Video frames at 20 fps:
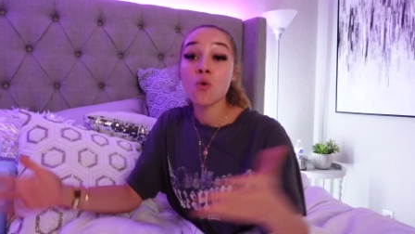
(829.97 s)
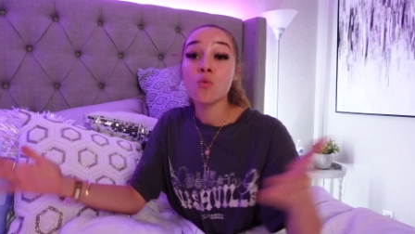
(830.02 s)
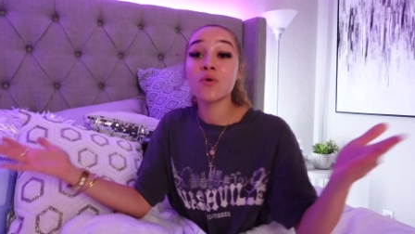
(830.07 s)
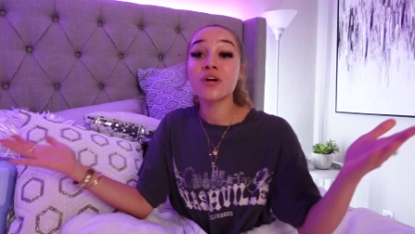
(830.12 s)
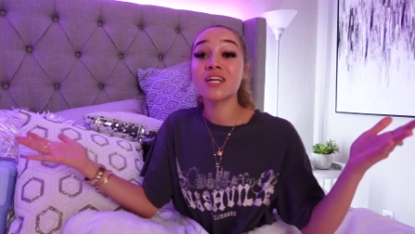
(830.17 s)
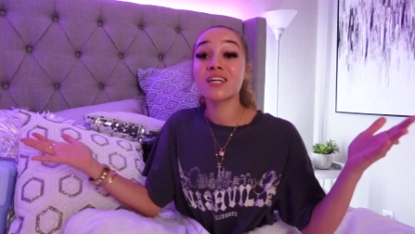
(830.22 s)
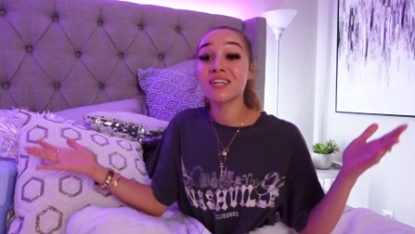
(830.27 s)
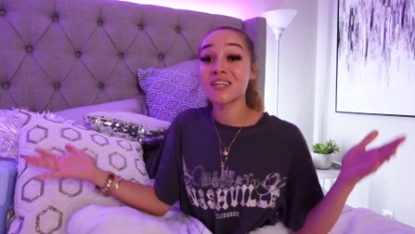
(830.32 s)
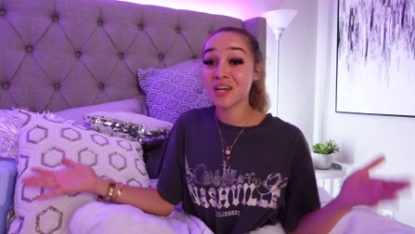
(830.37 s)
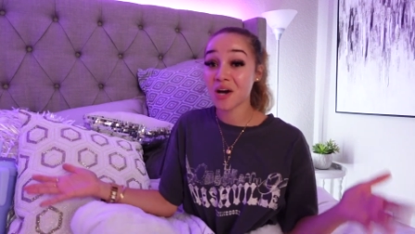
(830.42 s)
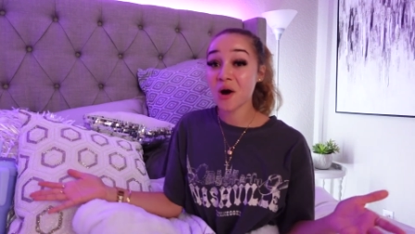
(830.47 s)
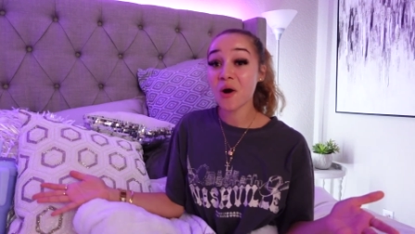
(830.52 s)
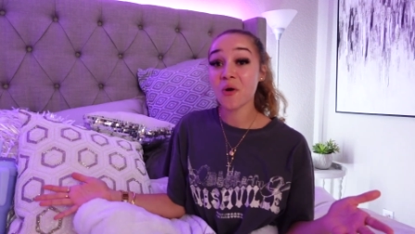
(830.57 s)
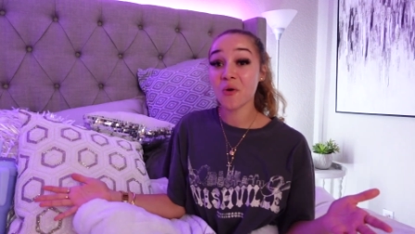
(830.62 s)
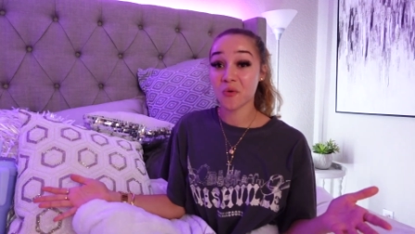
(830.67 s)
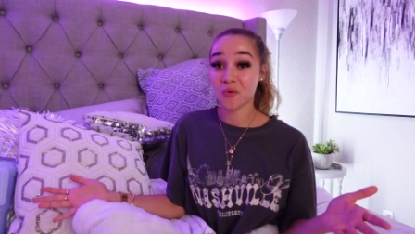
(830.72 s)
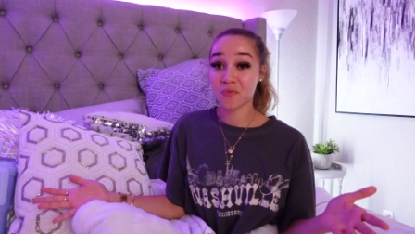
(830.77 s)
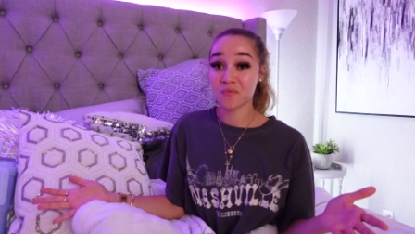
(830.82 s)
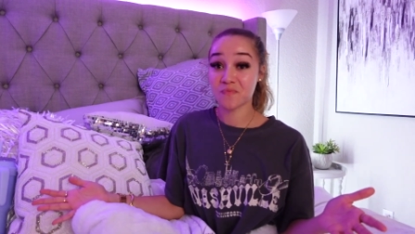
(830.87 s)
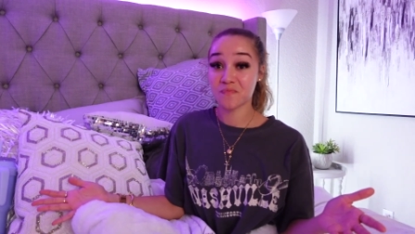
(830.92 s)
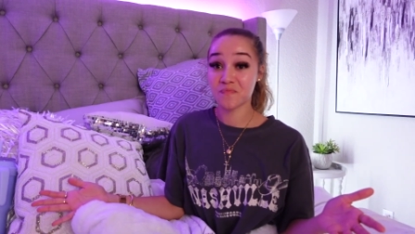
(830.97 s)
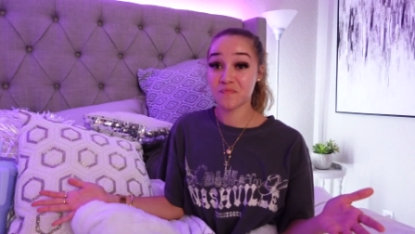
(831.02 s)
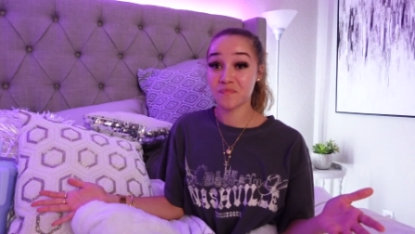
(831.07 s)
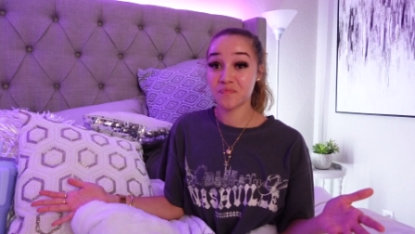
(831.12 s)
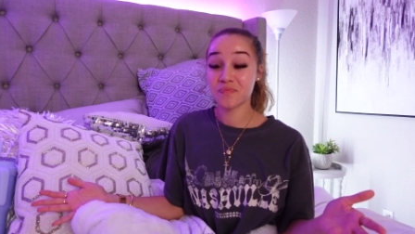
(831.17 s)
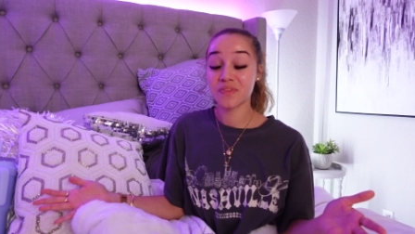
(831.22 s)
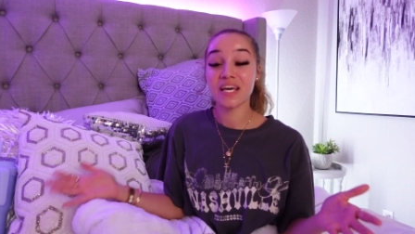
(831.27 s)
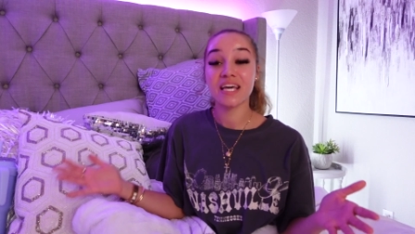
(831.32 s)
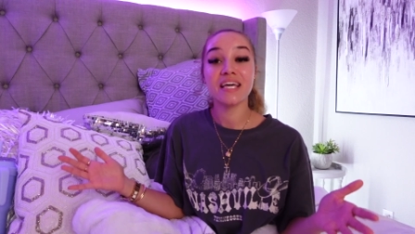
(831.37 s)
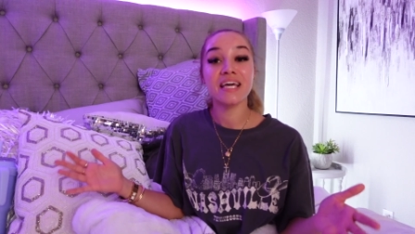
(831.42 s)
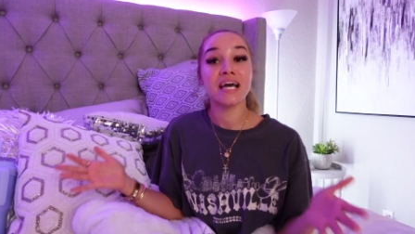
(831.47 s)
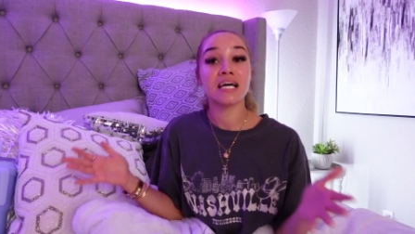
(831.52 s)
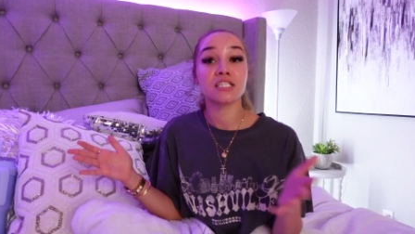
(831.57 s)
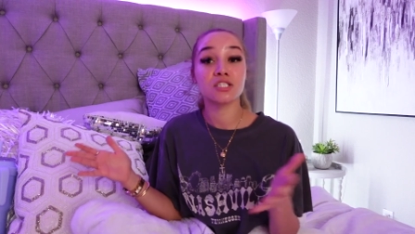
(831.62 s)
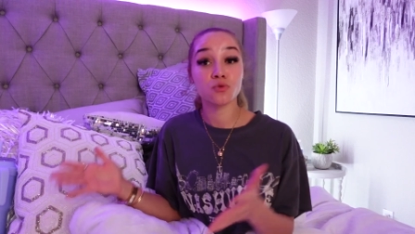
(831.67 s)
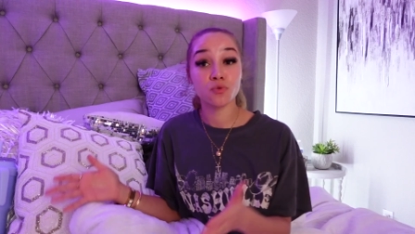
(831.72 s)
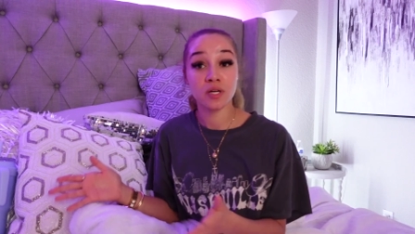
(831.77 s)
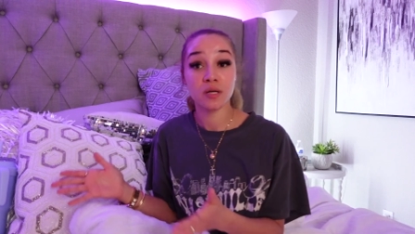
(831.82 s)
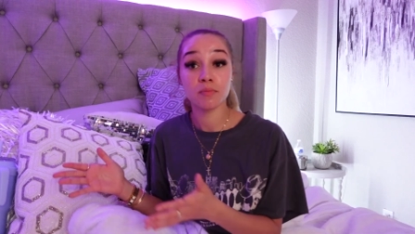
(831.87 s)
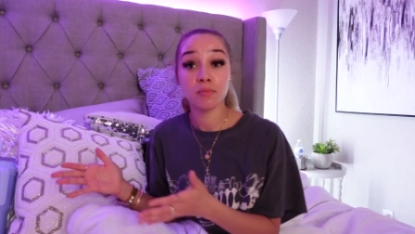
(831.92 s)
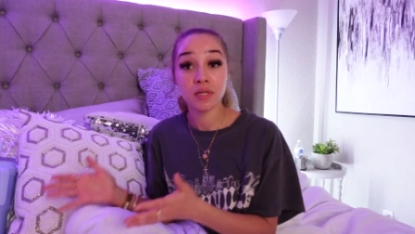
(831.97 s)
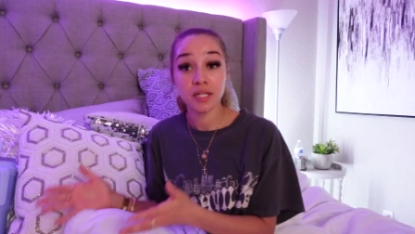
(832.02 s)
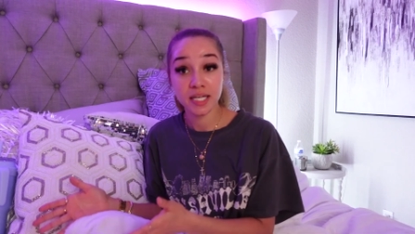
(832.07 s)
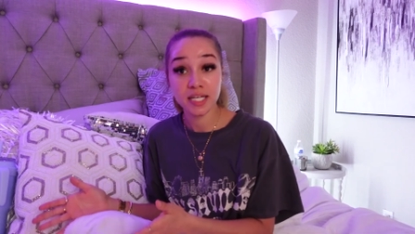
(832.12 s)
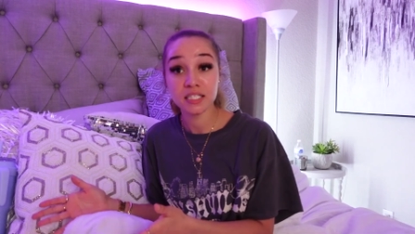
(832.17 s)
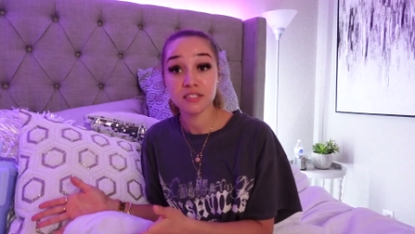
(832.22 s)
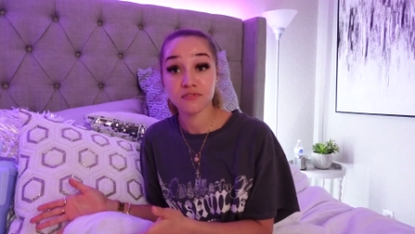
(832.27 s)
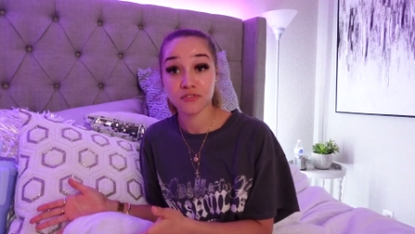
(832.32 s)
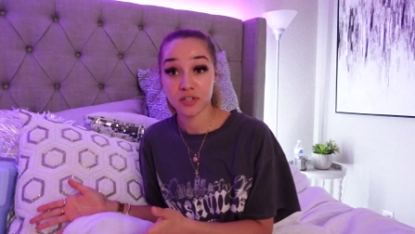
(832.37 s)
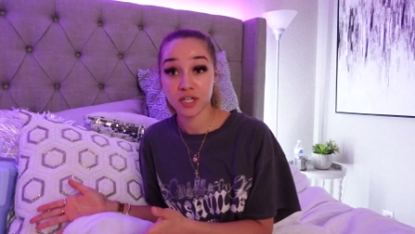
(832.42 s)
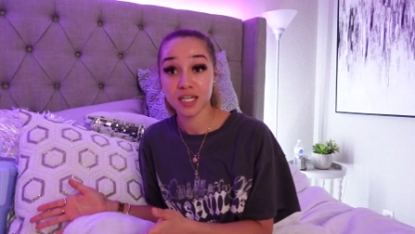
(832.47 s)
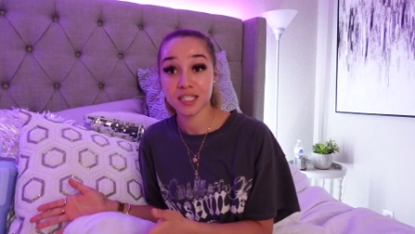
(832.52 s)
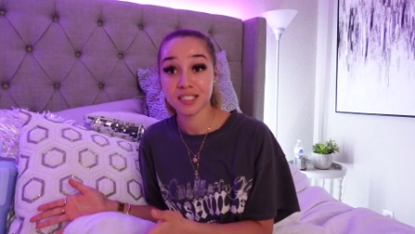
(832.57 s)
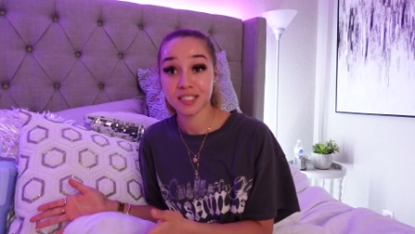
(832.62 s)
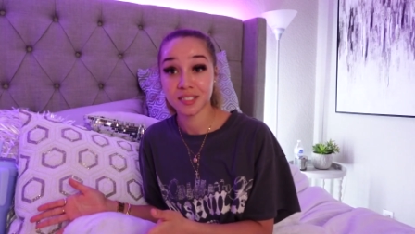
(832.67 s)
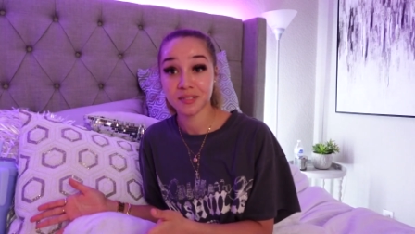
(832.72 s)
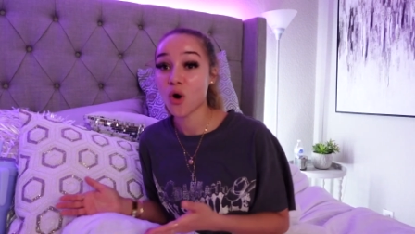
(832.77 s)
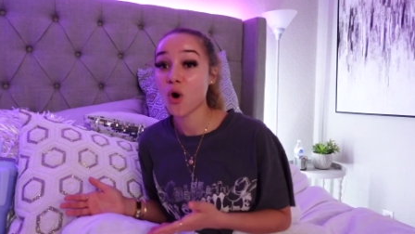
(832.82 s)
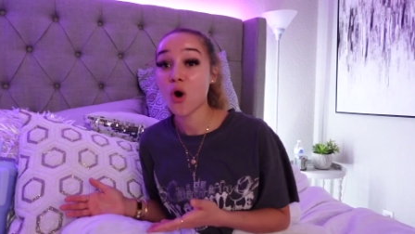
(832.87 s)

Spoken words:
We know that he has great plans for us.